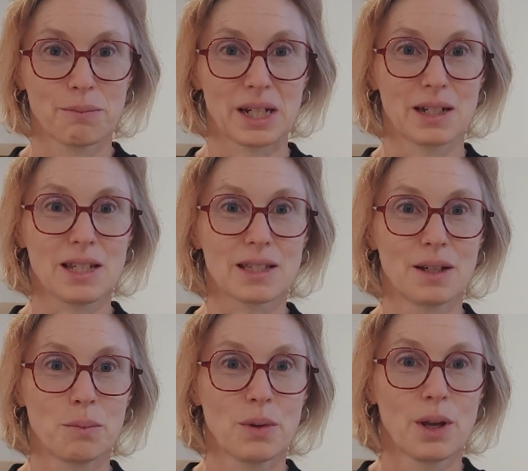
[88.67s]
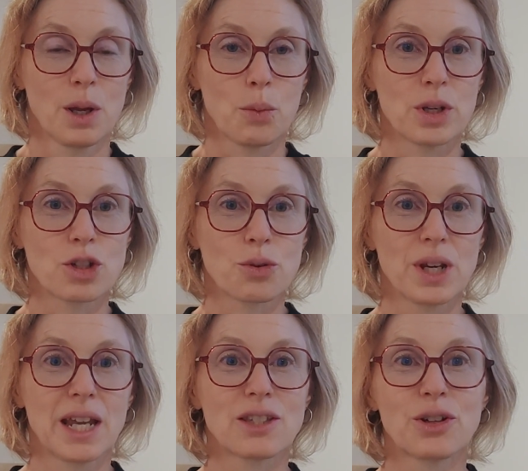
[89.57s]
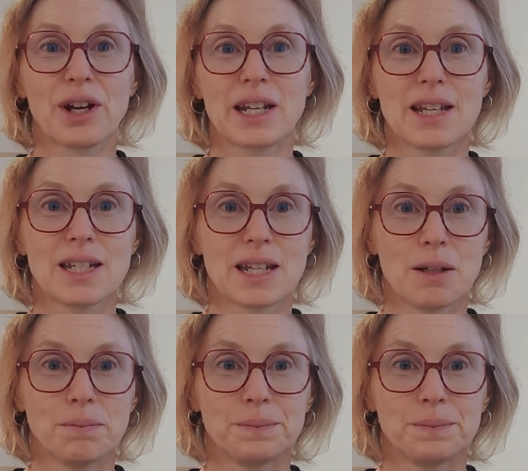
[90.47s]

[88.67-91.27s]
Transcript: mechanism, which creates your identity.